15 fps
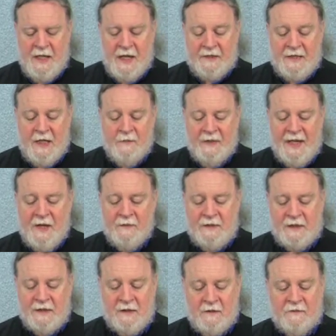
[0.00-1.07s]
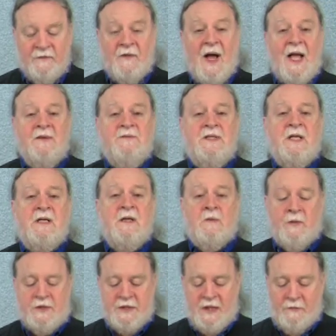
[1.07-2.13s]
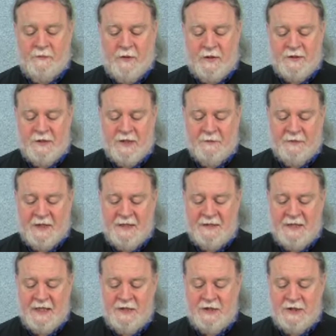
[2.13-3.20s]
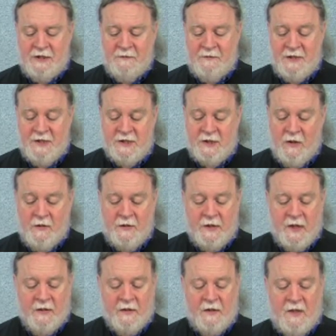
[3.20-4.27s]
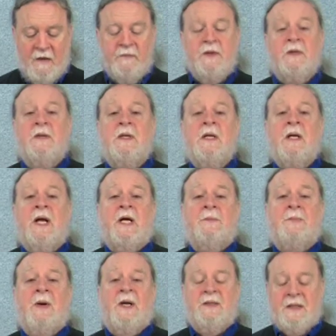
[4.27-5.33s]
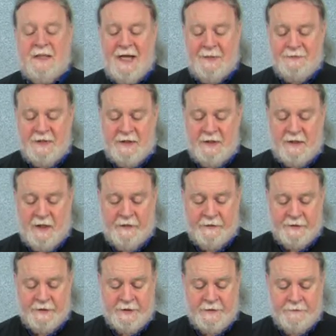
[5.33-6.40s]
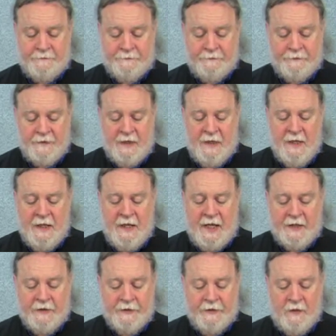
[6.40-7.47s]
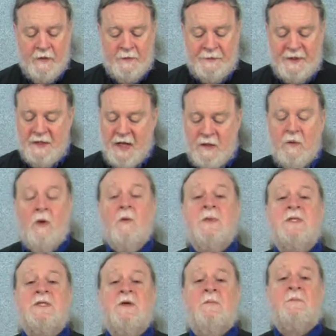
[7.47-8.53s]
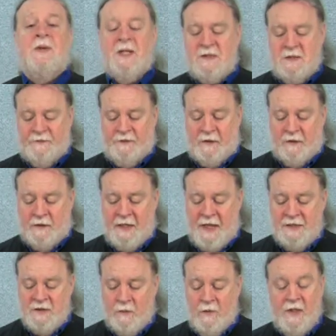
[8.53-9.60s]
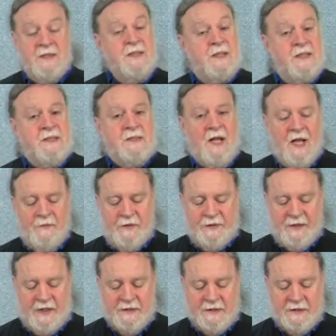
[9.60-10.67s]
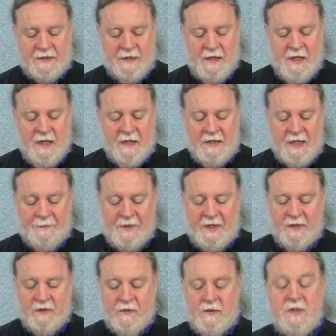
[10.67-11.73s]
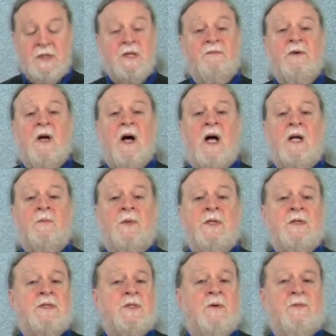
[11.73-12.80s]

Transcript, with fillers: And they went out and killed five deer, which they brought to the plantation and bestowed on our governor and upon the captain and others. And although it be not always so plentiful as it was at this time with us, yet by the goodness of God we are so